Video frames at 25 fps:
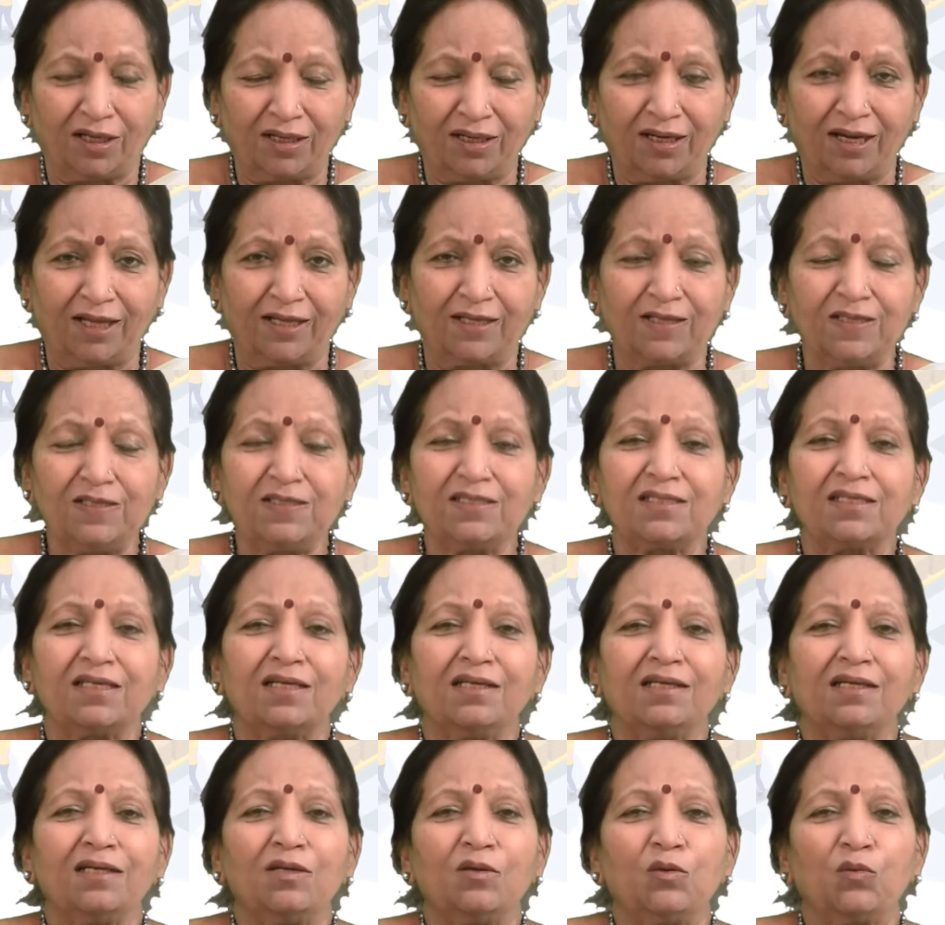lines,
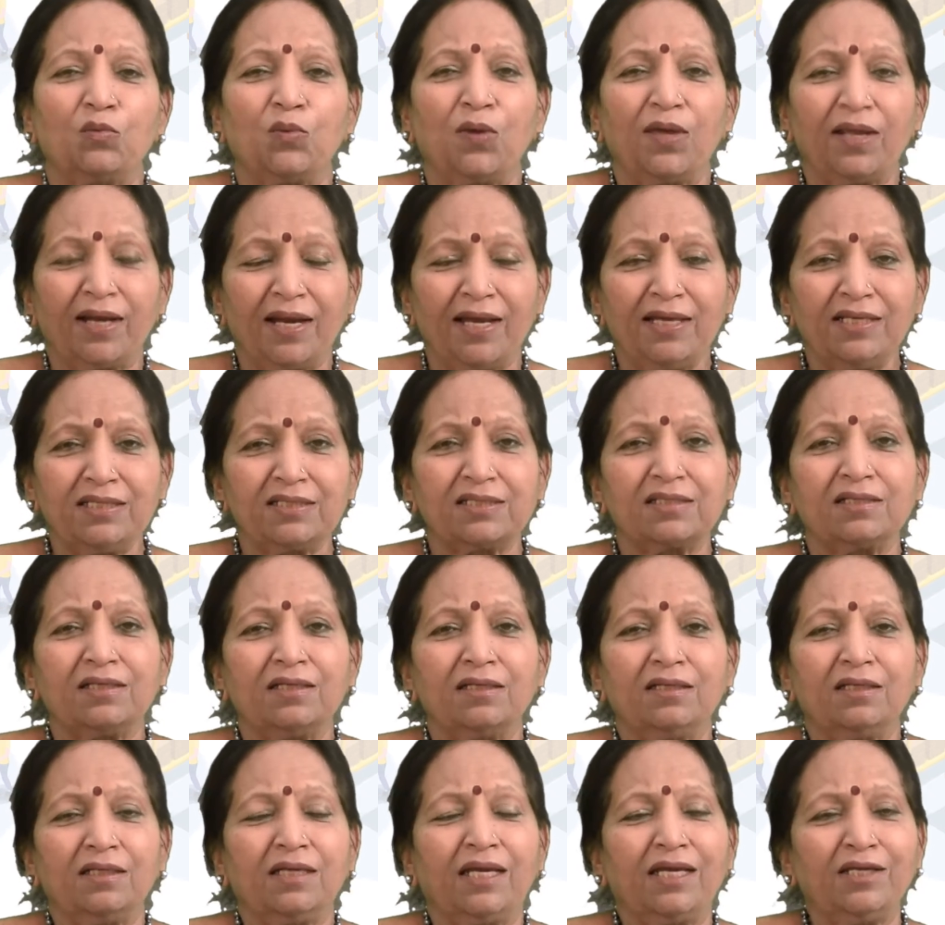whereas
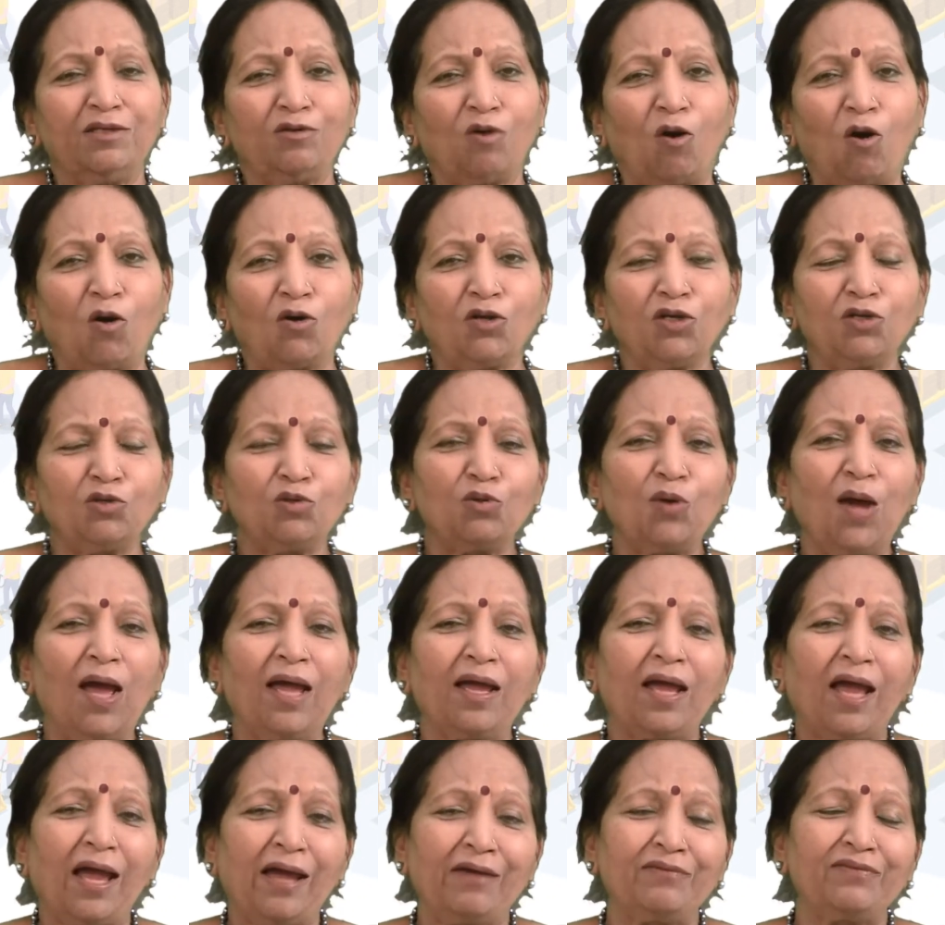in order to
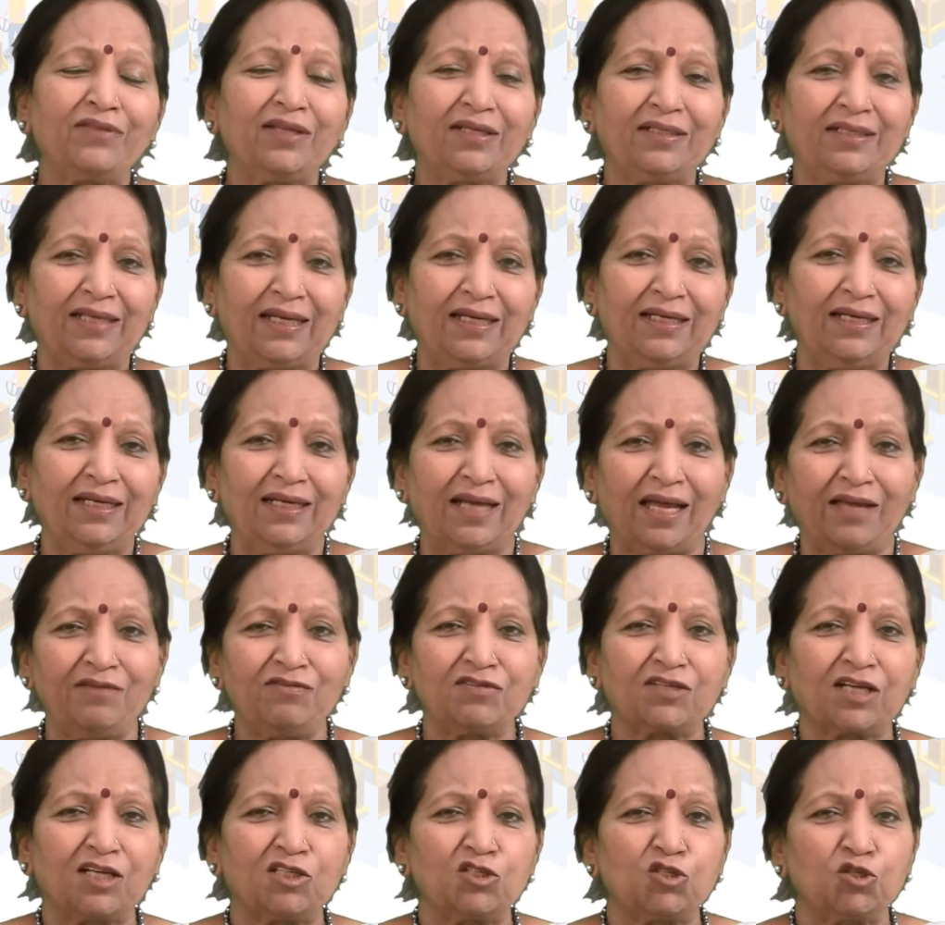have their daily lives,
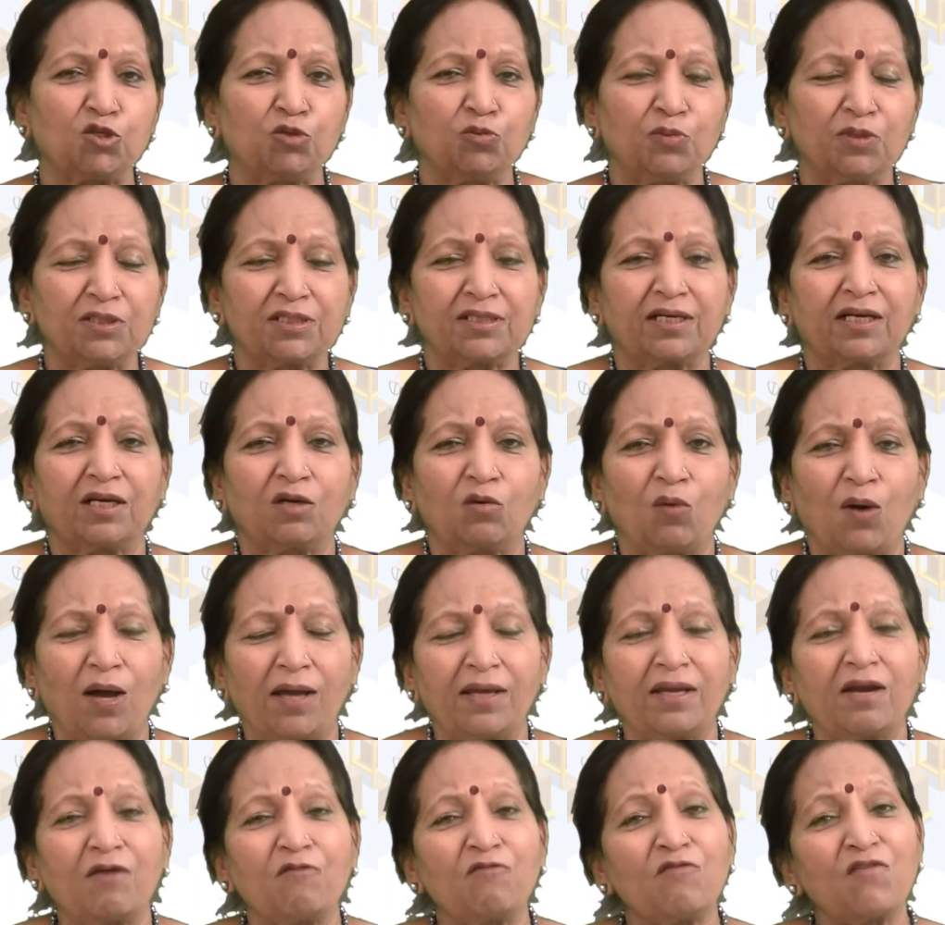consumers
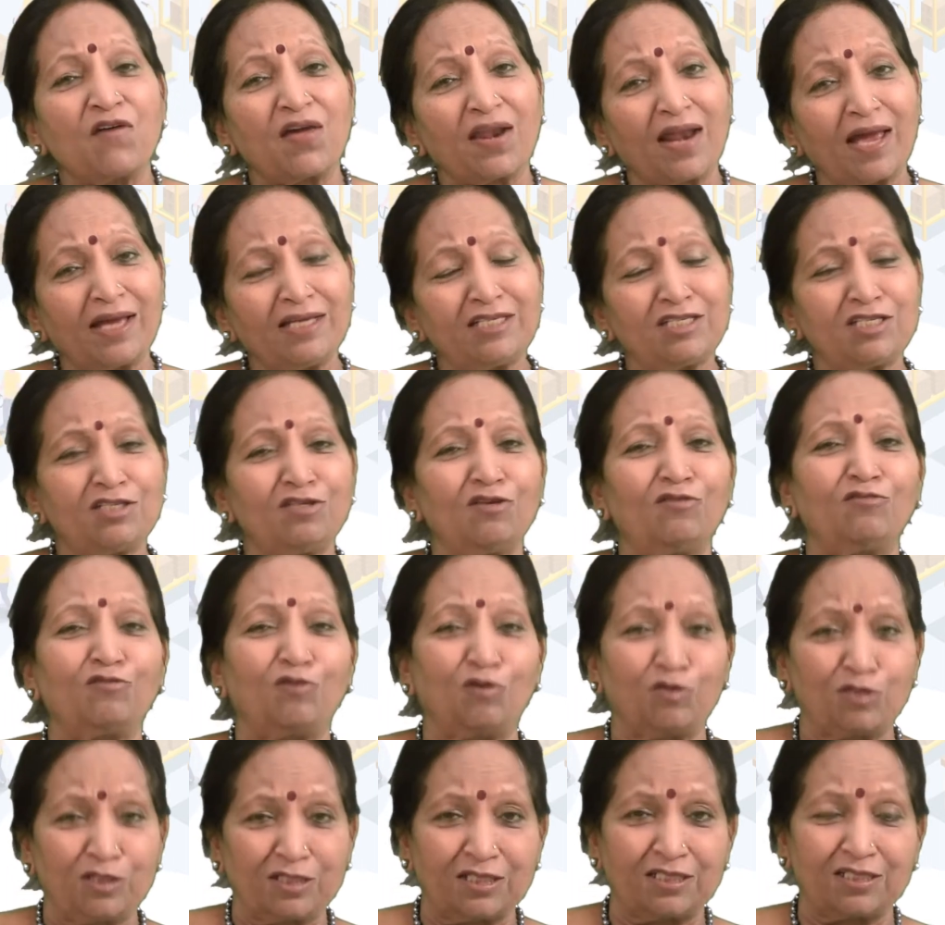require a variety of
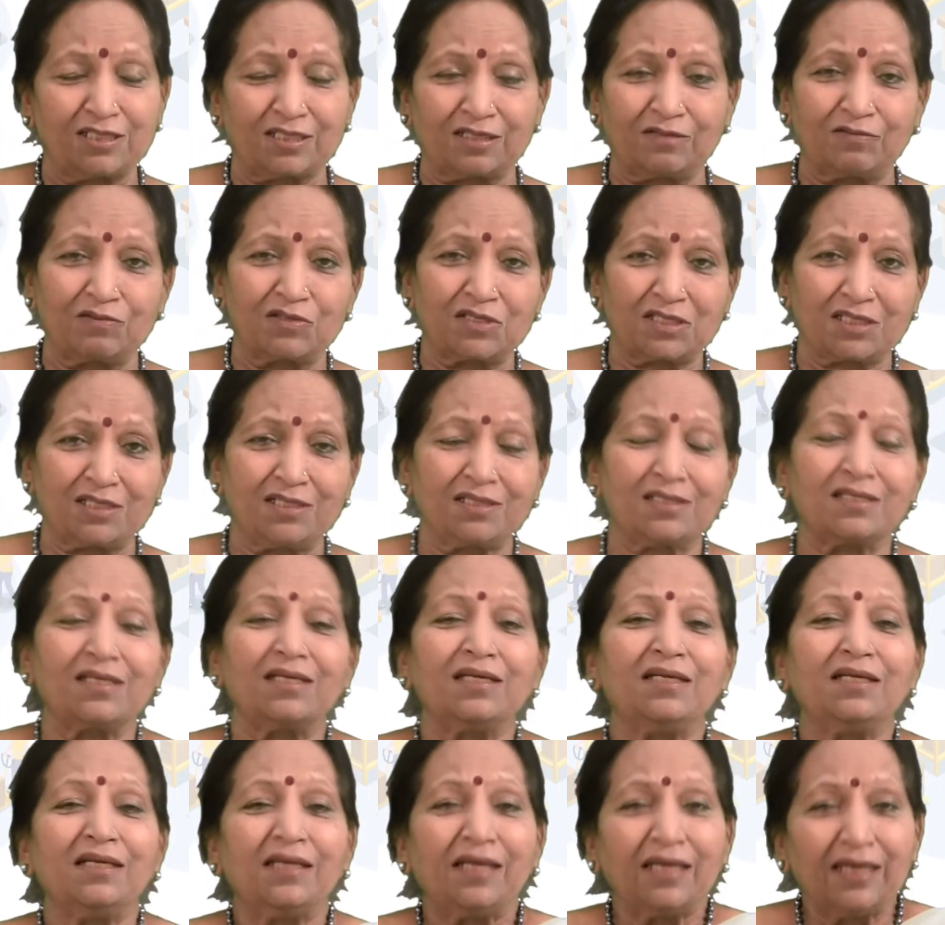goods and services
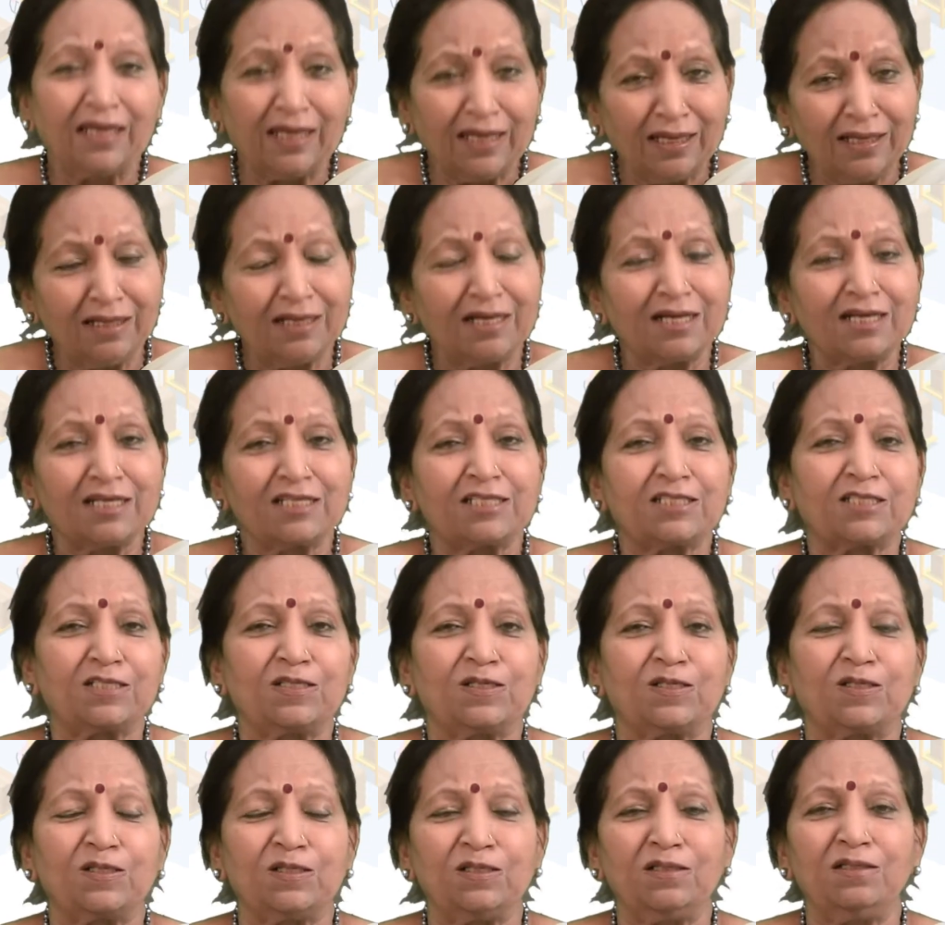in a
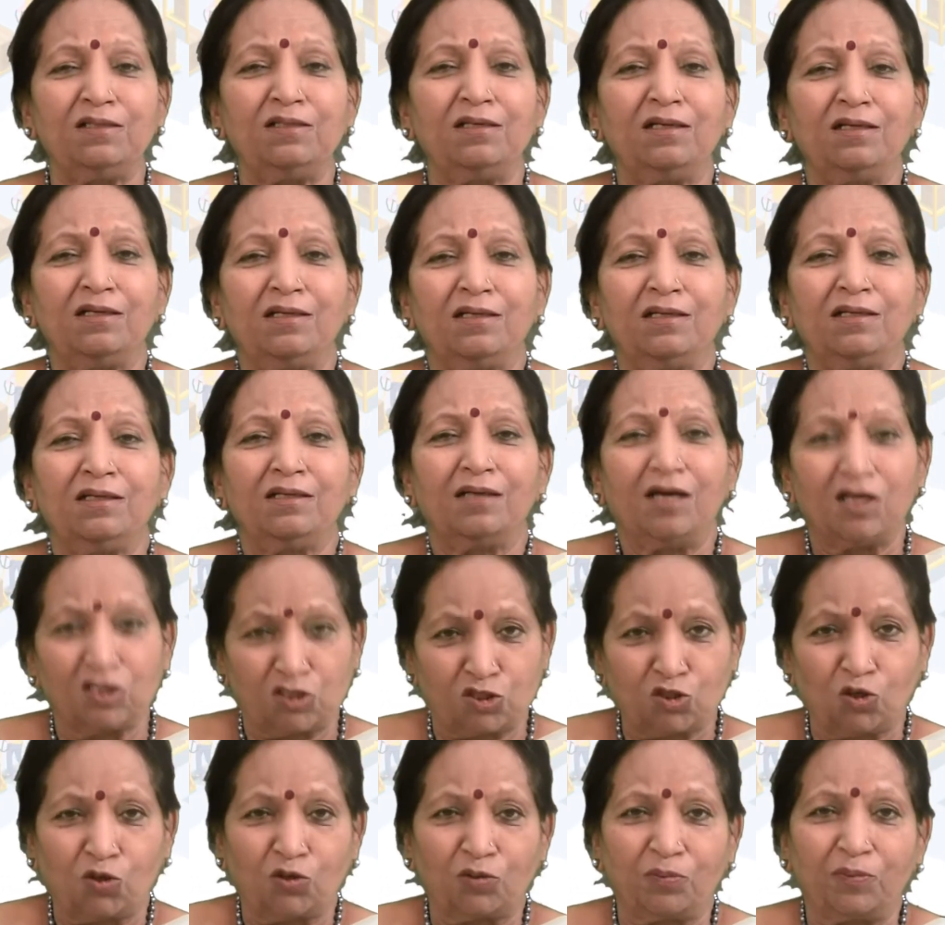certain
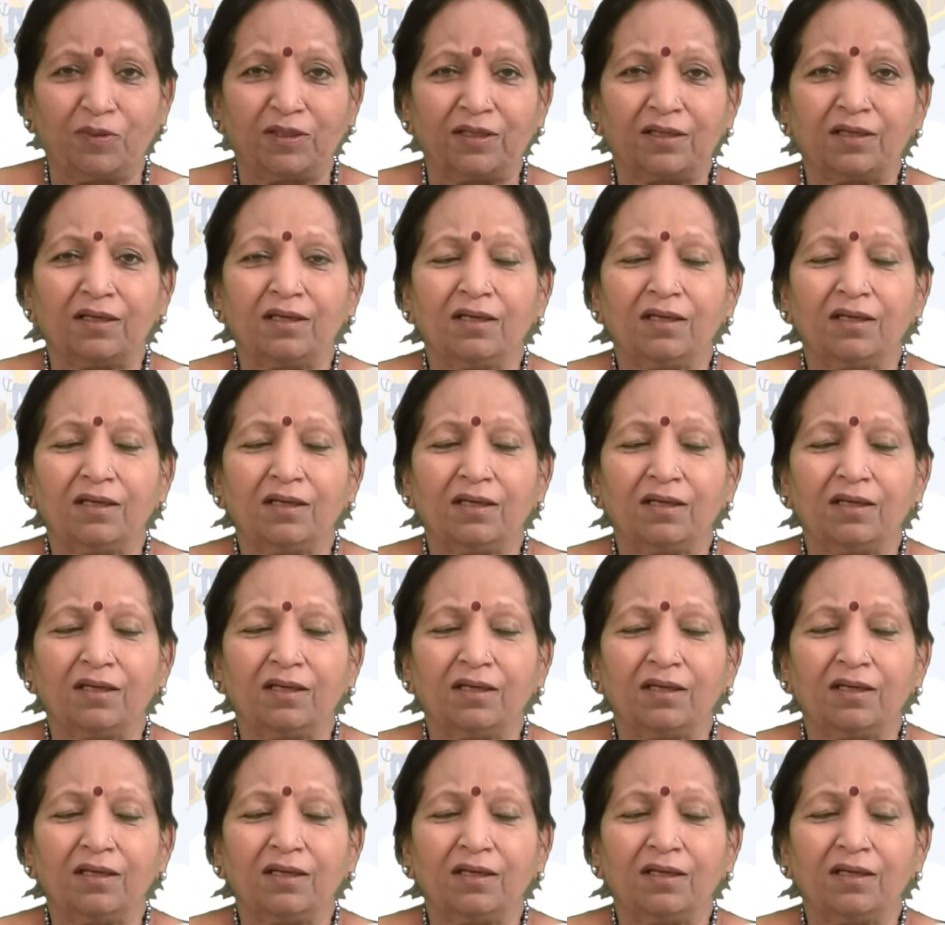assortment.